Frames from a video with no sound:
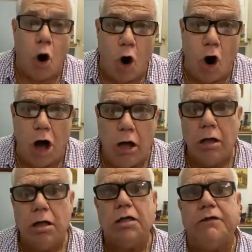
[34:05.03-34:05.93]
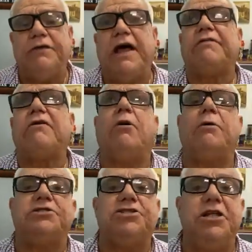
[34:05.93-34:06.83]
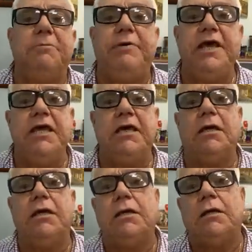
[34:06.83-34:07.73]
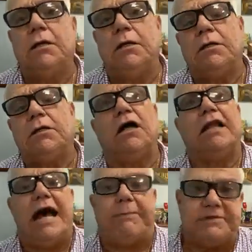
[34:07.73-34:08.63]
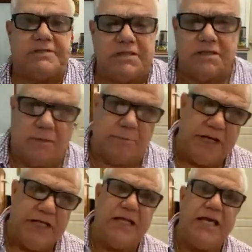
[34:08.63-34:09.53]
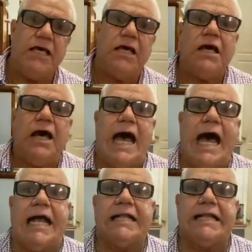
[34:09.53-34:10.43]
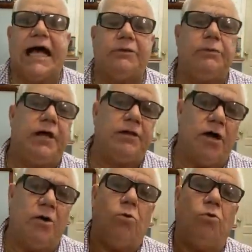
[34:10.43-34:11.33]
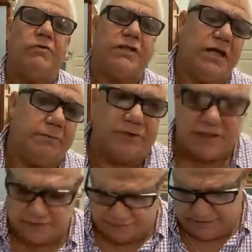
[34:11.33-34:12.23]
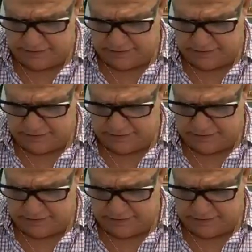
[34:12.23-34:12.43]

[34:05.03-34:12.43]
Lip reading: or that our GDP collapsed completely and that we are now over 10%.